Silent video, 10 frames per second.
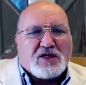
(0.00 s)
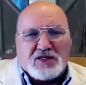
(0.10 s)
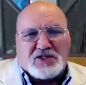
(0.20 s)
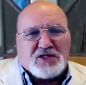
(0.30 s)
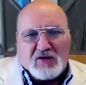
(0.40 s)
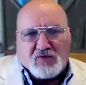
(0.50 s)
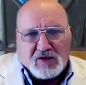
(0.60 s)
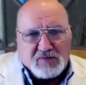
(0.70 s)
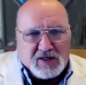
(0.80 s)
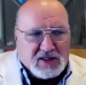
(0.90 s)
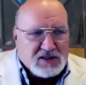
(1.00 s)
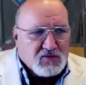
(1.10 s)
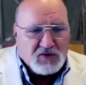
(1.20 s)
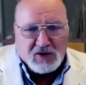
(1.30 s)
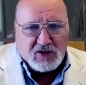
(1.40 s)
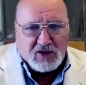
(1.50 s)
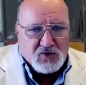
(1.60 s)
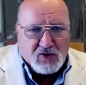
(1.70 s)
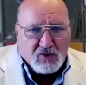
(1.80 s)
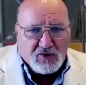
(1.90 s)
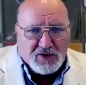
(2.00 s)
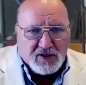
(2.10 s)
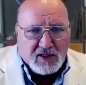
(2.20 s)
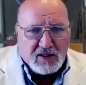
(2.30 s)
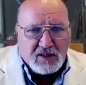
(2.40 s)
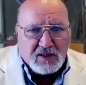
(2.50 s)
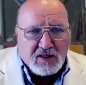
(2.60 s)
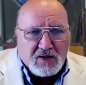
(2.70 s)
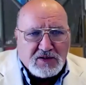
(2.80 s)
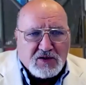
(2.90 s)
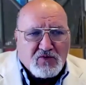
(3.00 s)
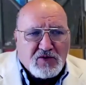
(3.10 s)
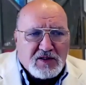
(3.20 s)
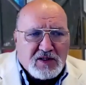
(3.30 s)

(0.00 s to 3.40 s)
decide what it means and we're going to do our own thing. To really